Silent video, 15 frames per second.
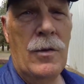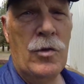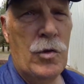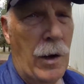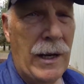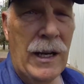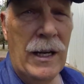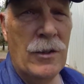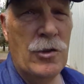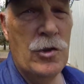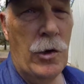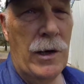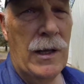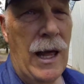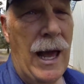try to
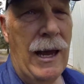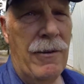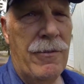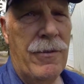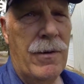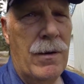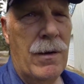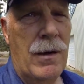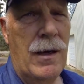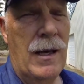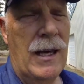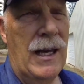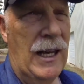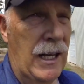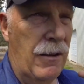enjoy life,
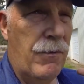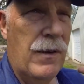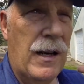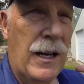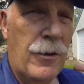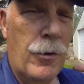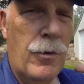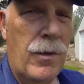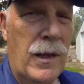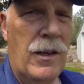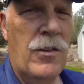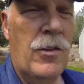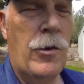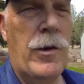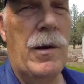even under
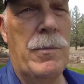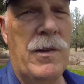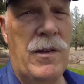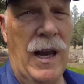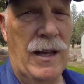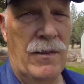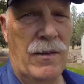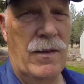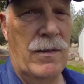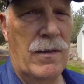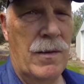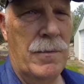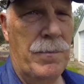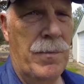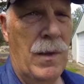these circumstances.
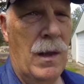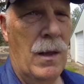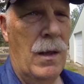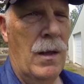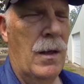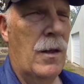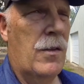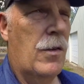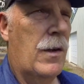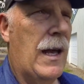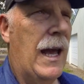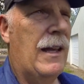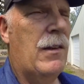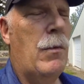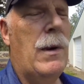So
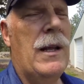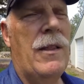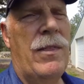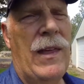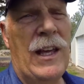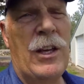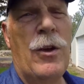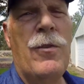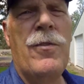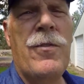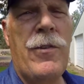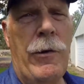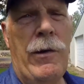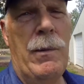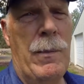guys, I want to thank you
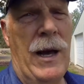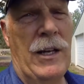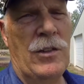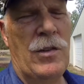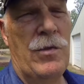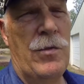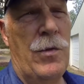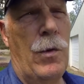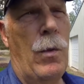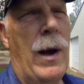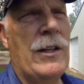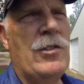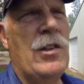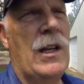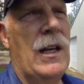very much for
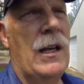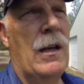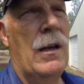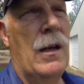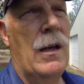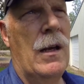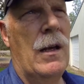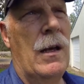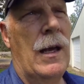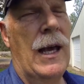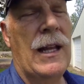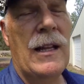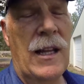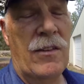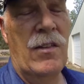watching
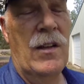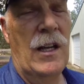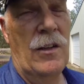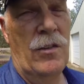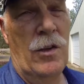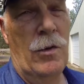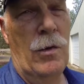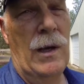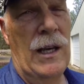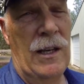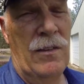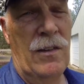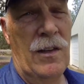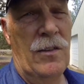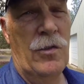and listening to
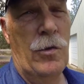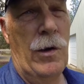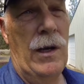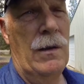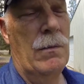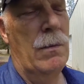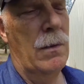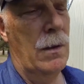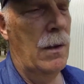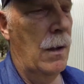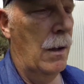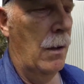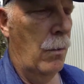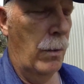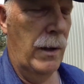Easy Street.
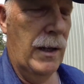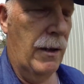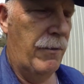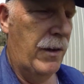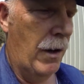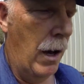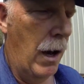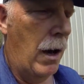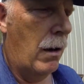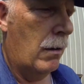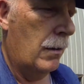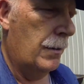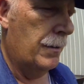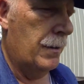We love you all.